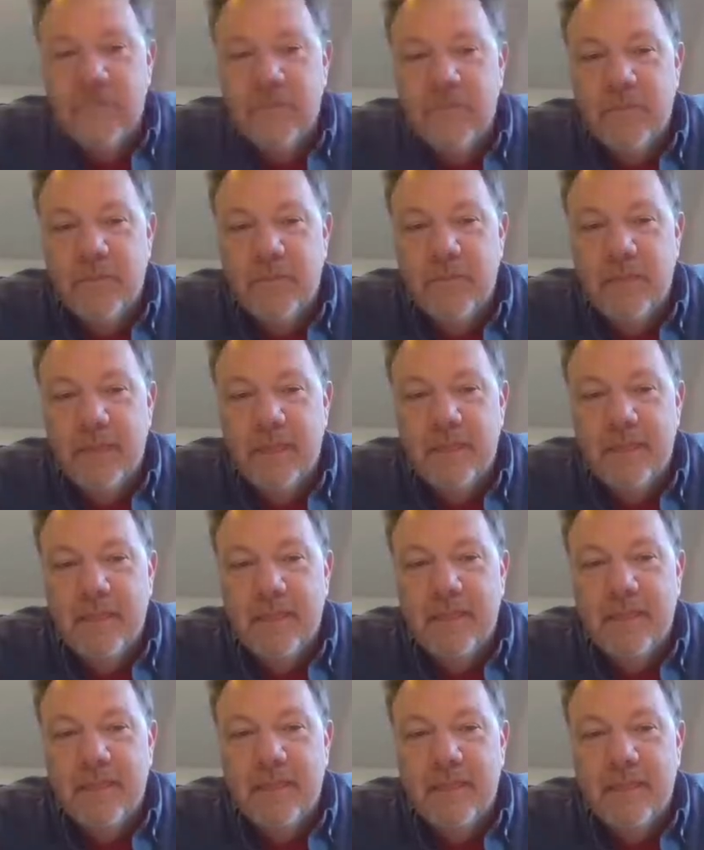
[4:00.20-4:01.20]

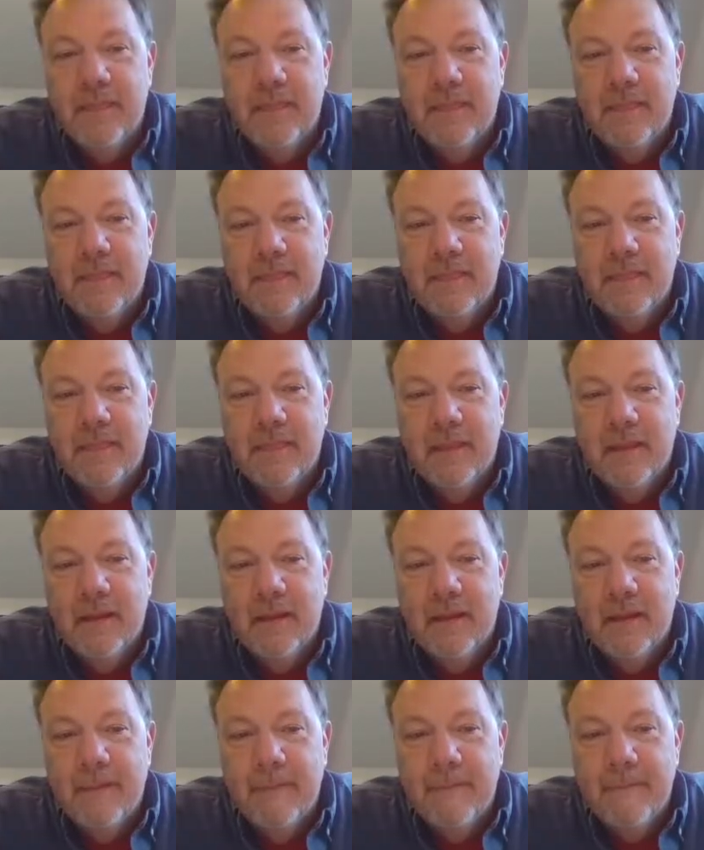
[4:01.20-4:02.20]

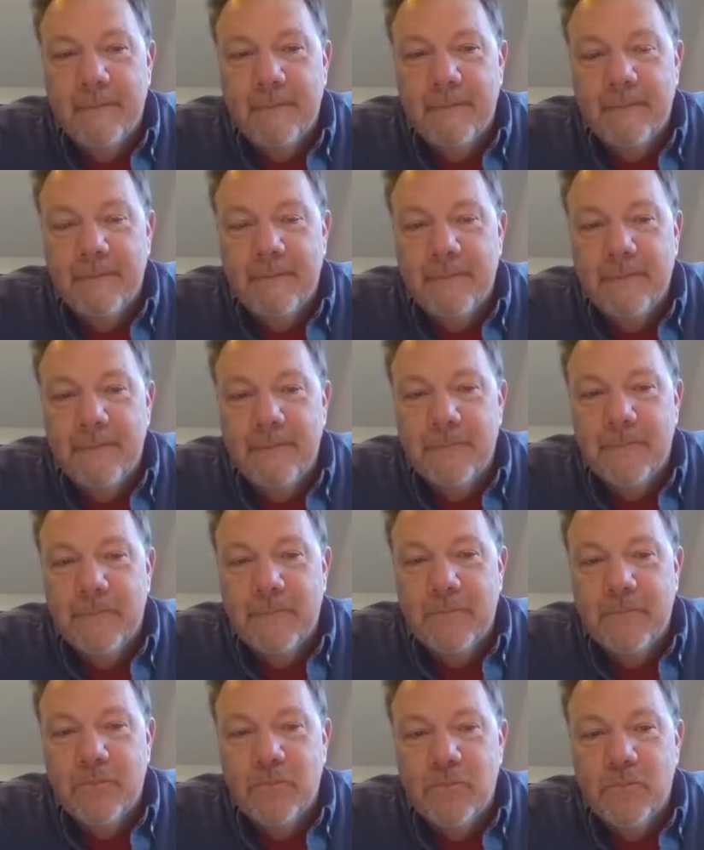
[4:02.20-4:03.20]

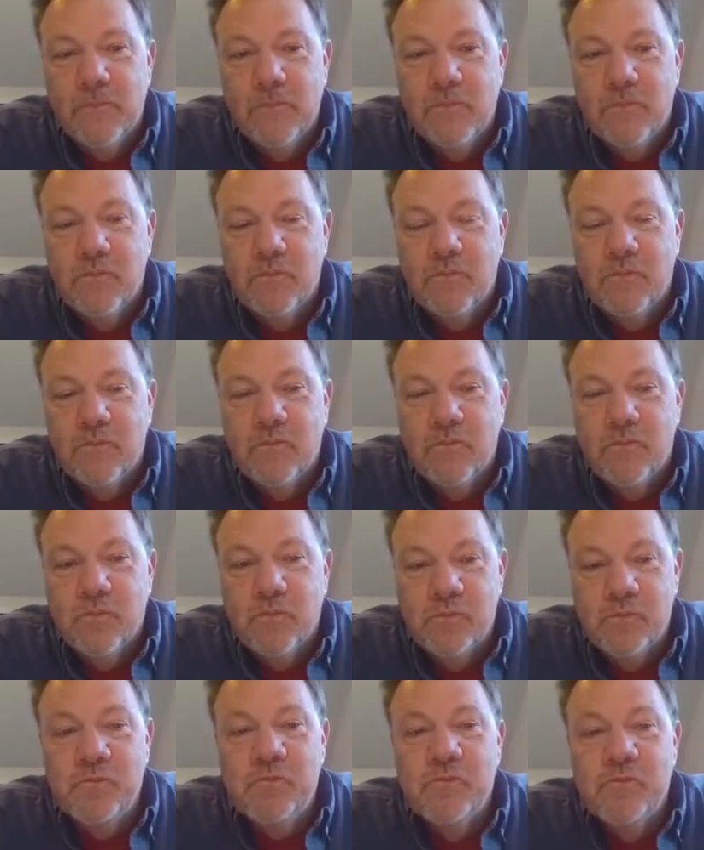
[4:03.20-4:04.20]

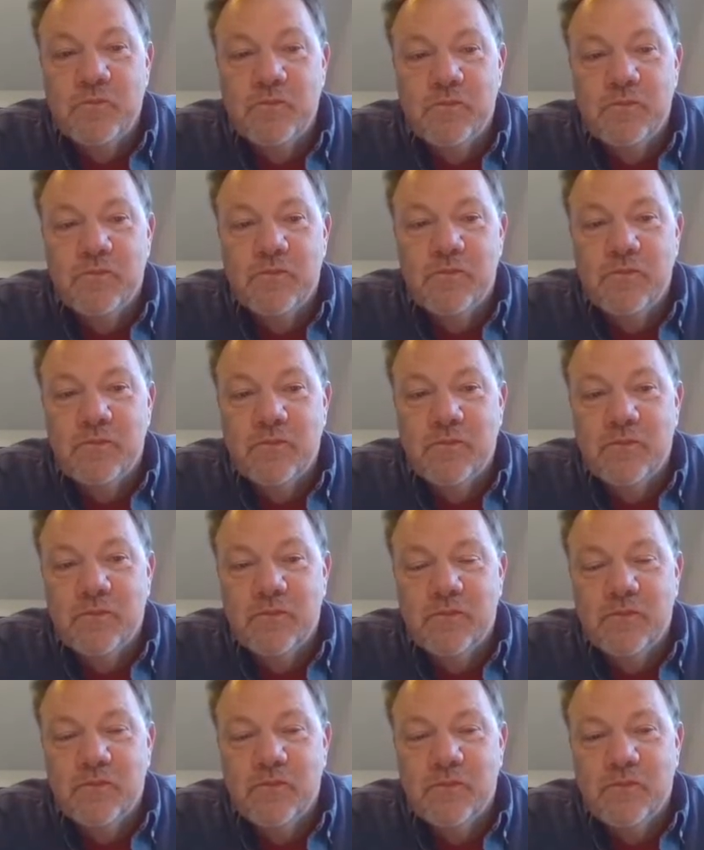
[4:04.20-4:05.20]

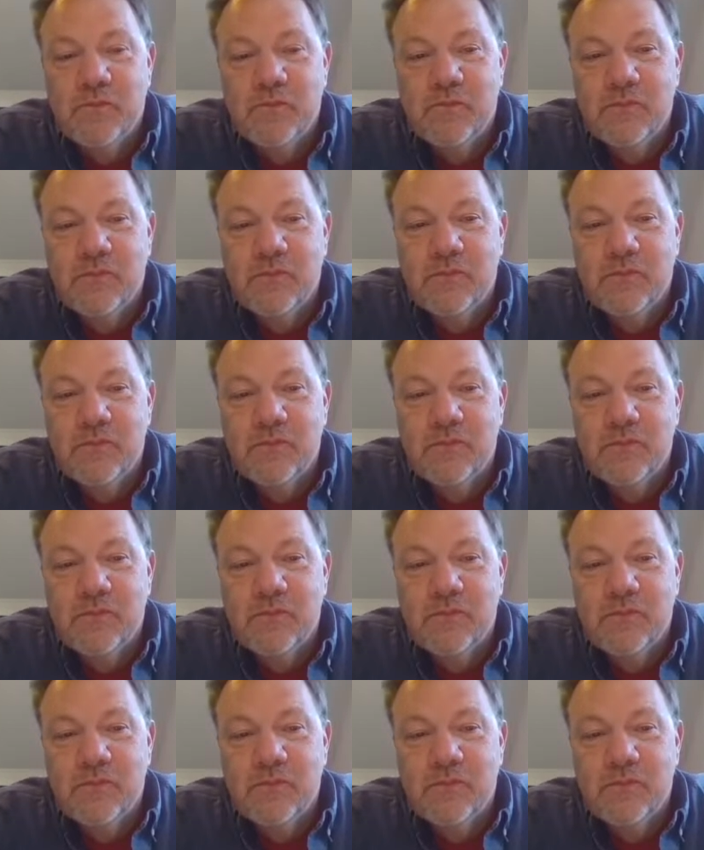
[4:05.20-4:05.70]
This person isn't speaking.